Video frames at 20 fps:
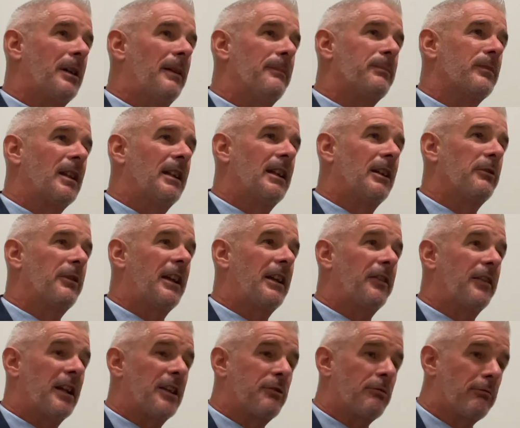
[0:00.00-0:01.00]
But,
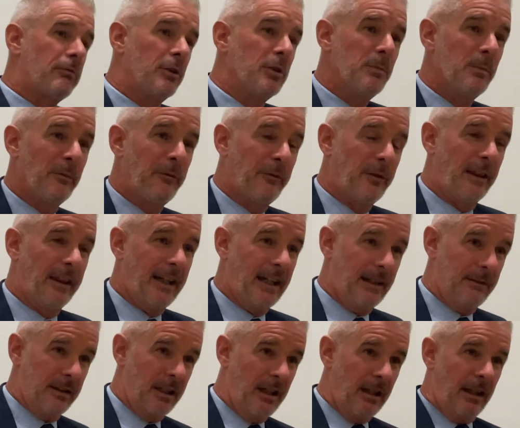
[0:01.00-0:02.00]
there's room for
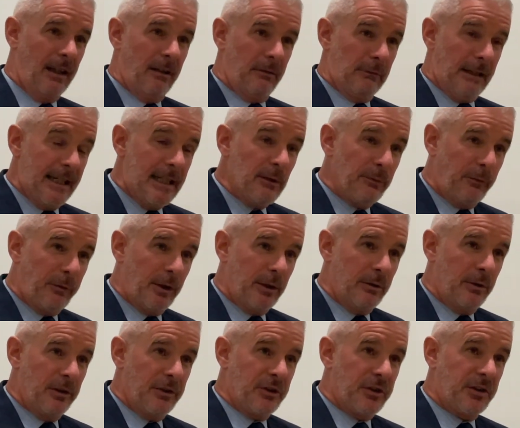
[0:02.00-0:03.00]
that
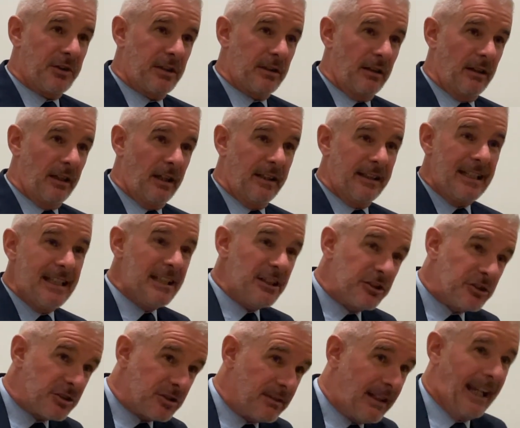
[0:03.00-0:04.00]
influence at
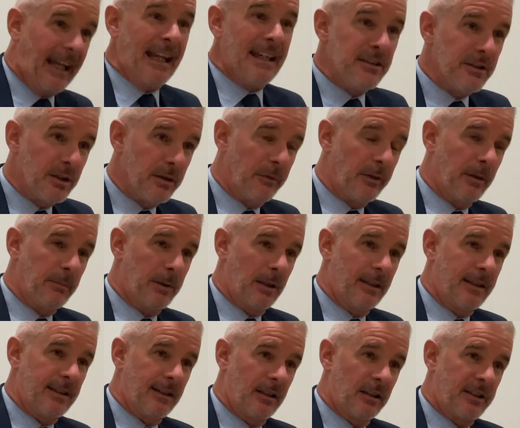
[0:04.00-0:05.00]
each end of the
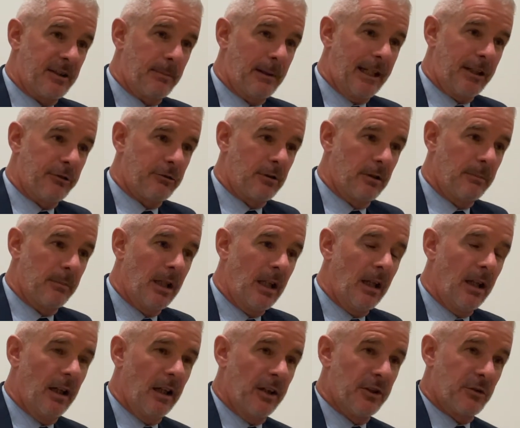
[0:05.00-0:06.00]
political
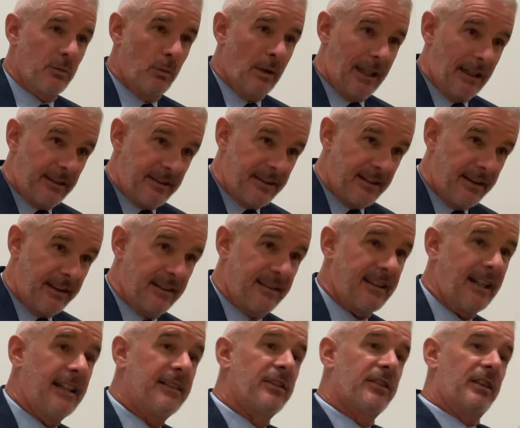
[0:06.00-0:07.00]
spectrum, as well as in the
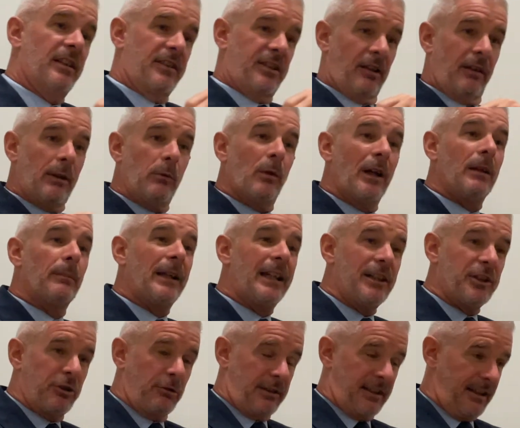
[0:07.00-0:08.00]
centre. So it will be
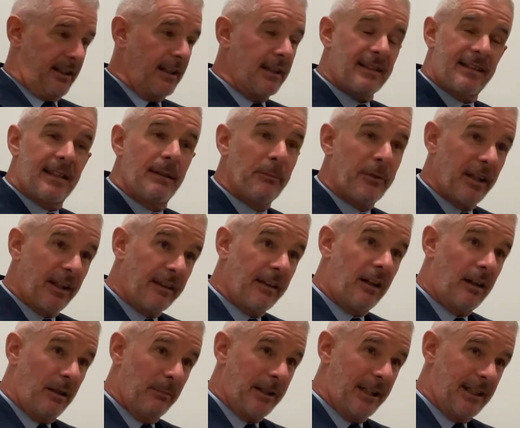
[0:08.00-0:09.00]
interesting. It's something that
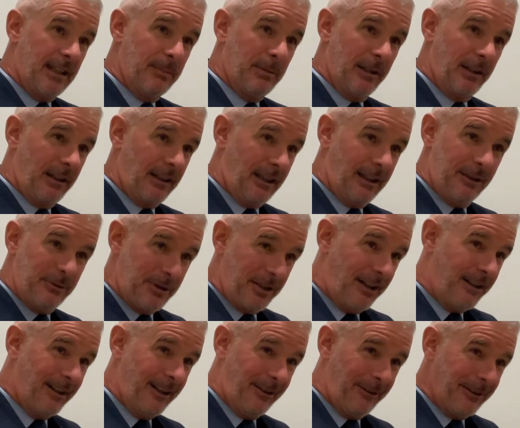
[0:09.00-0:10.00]
I'll be keeping a close eye on.